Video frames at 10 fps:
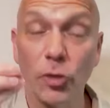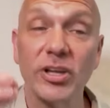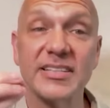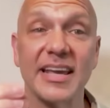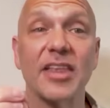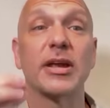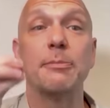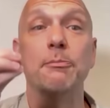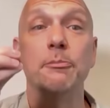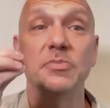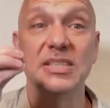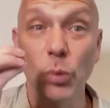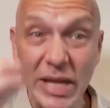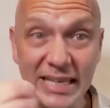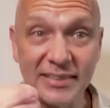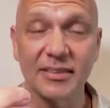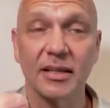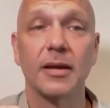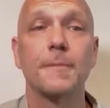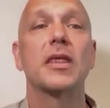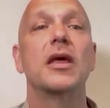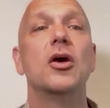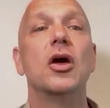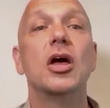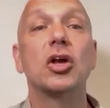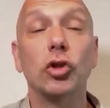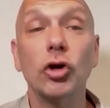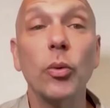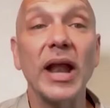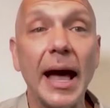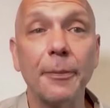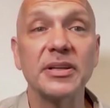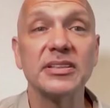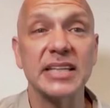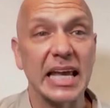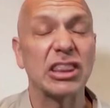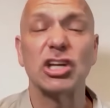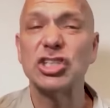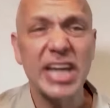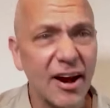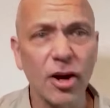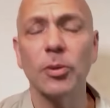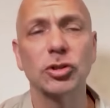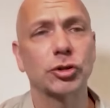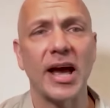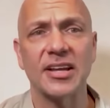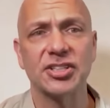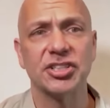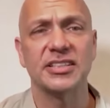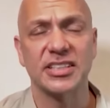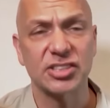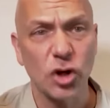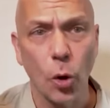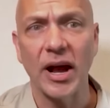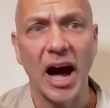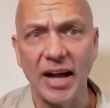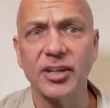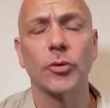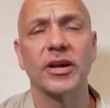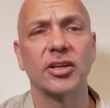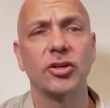pull it together in weeks. Look what happens, the terrible tragedies that's going ongoing